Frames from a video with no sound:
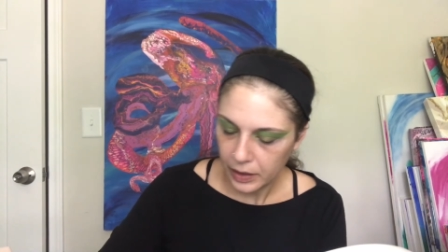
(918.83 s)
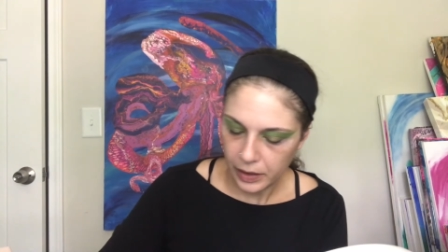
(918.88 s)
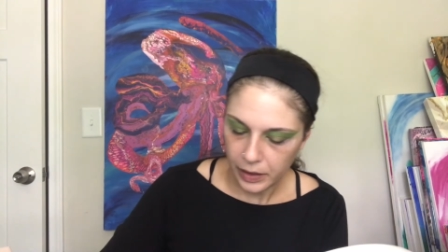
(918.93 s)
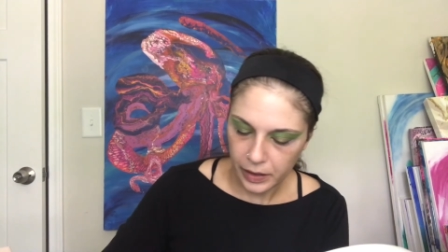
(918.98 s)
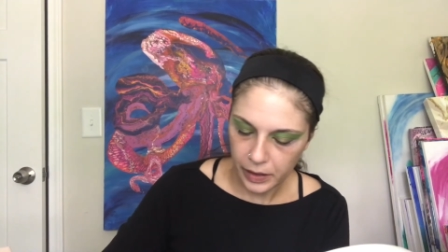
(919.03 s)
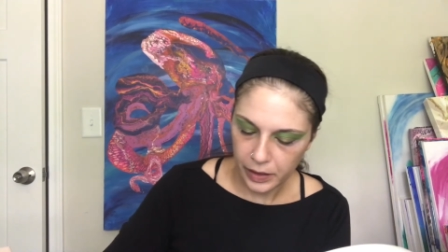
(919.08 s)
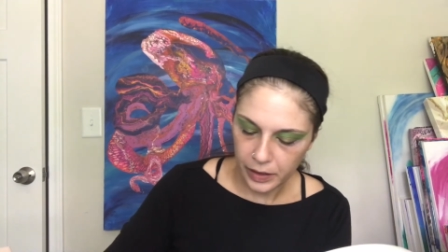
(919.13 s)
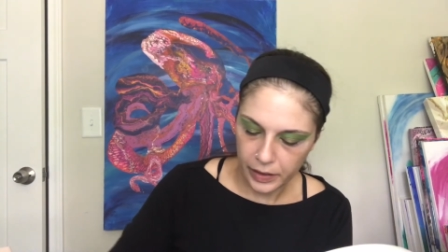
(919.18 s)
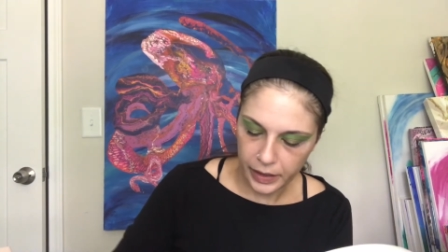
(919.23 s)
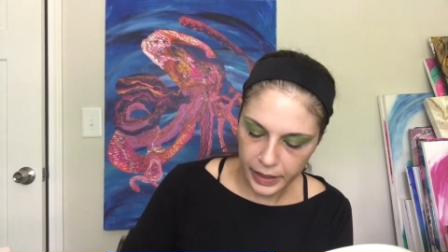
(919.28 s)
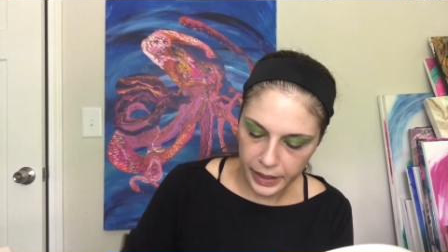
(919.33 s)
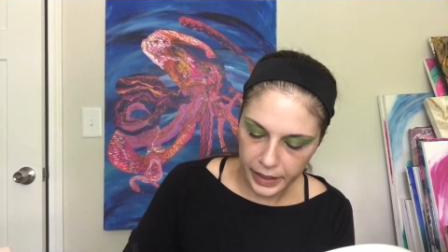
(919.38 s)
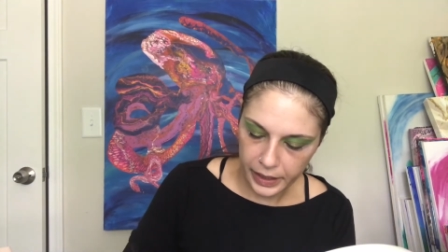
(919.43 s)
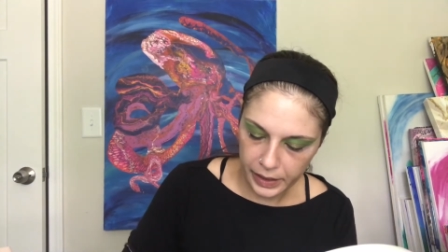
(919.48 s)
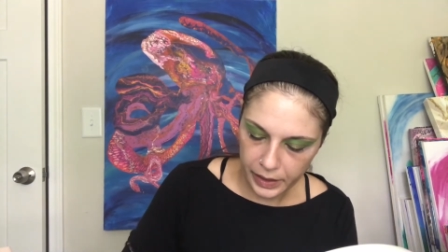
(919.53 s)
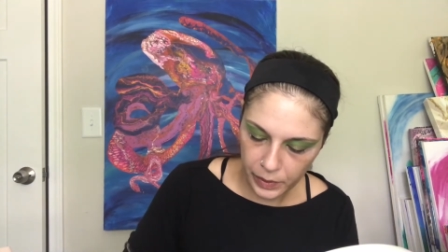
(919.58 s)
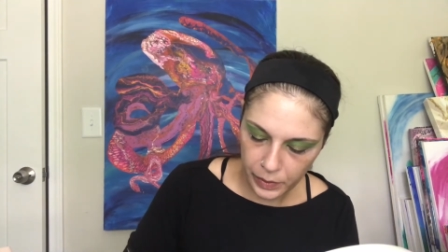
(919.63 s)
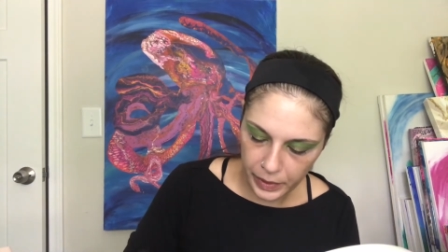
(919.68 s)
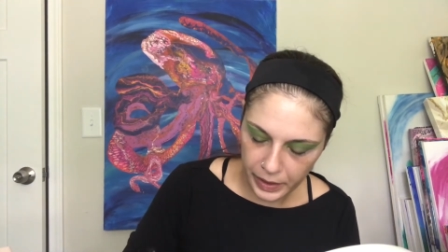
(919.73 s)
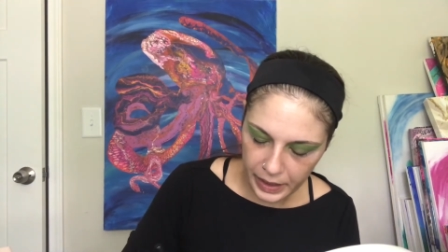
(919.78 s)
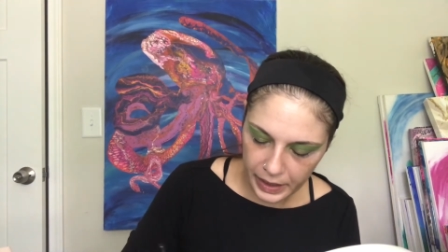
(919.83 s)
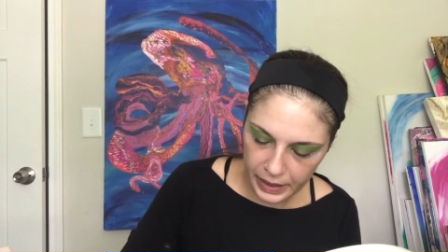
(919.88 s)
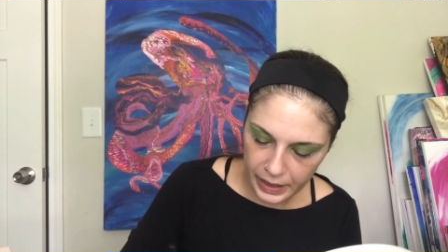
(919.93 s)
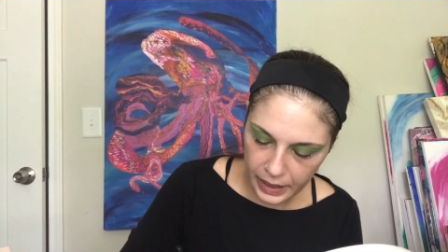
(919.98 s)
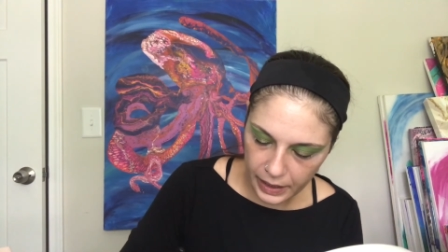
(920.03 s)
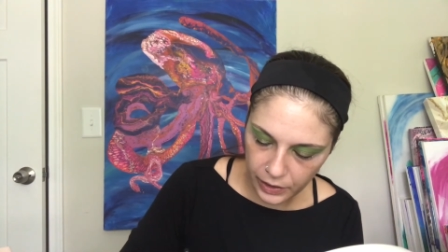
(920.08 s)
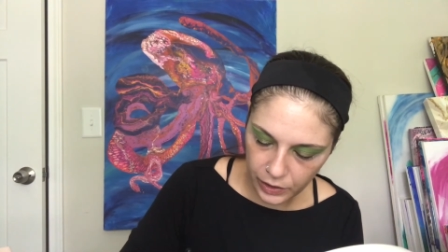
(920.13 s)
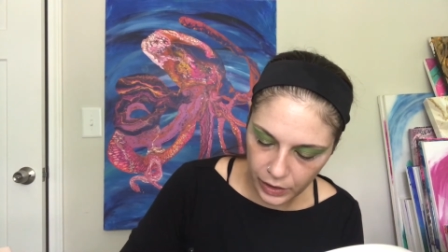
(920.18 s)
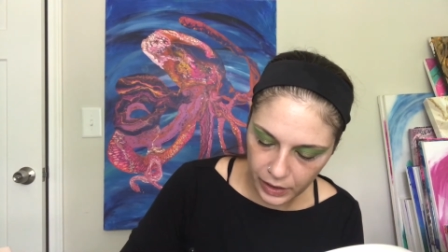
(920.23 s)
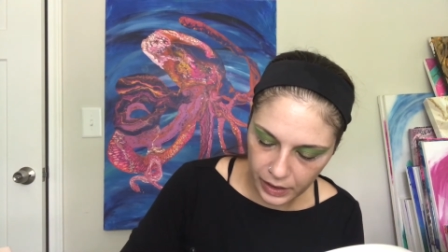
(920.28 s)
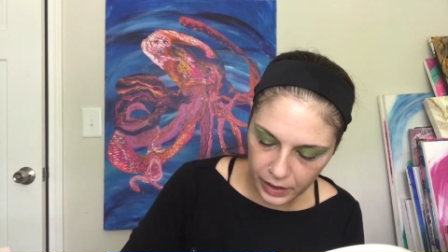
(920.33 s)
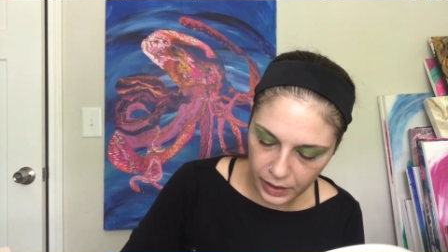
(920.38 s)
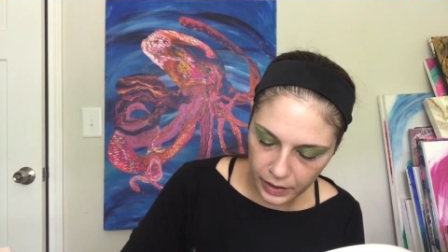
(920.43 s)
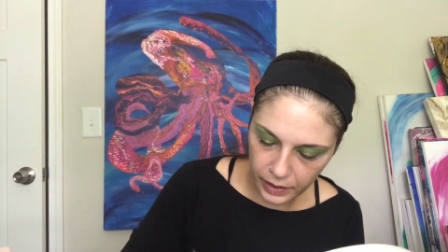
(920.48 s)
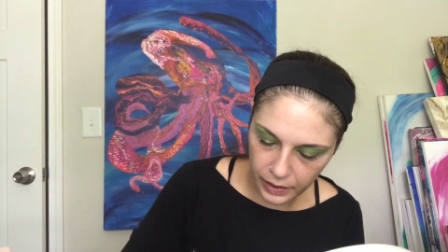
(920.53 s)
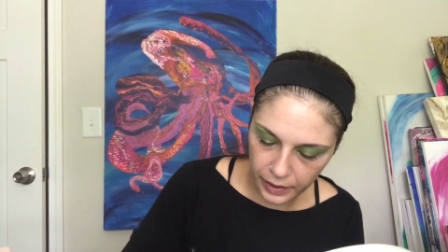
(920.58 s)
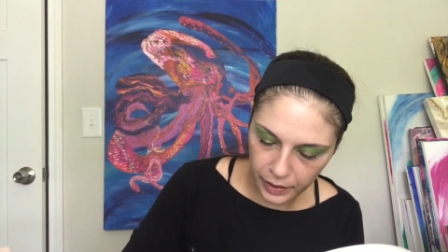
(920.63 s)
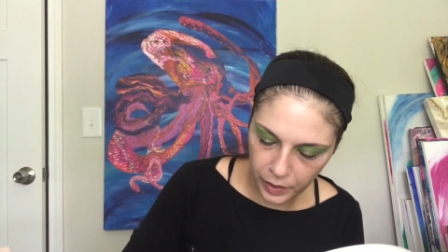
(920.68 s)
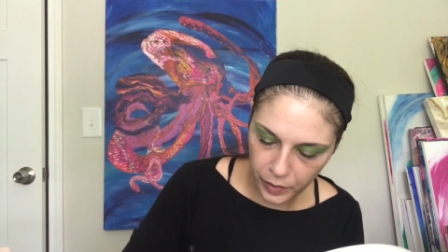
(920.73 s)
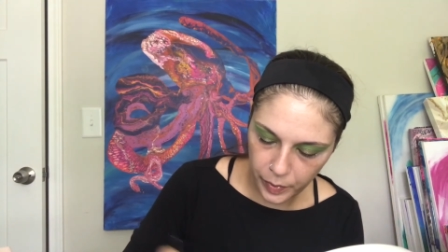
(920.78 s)
Alright, so we're going to take just a
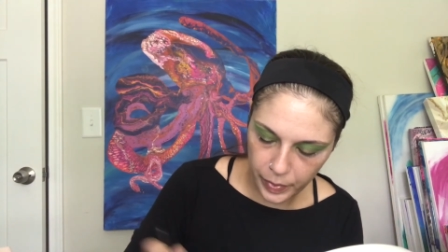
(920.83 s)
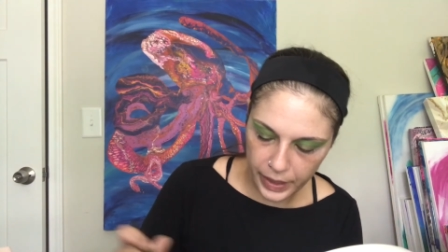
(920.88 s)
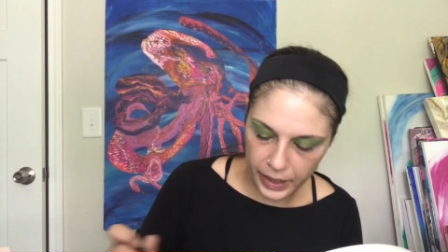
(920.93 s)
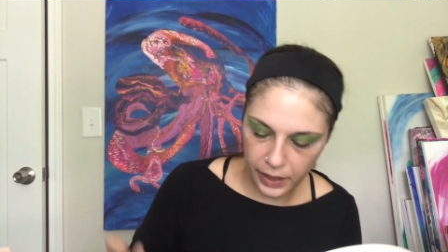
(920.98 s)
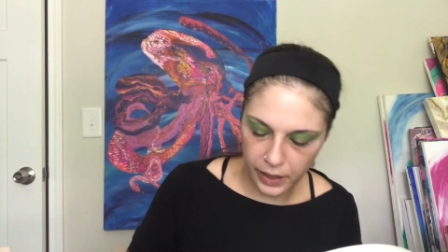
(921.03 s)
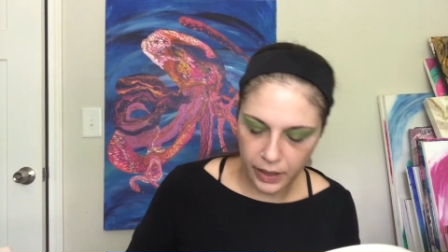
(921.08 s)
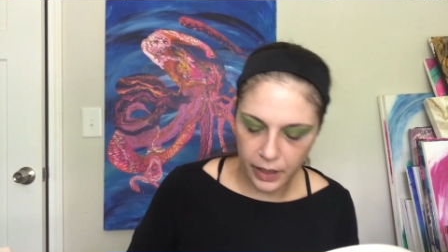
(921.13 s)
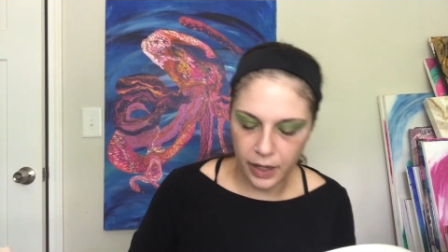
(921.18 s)
little bit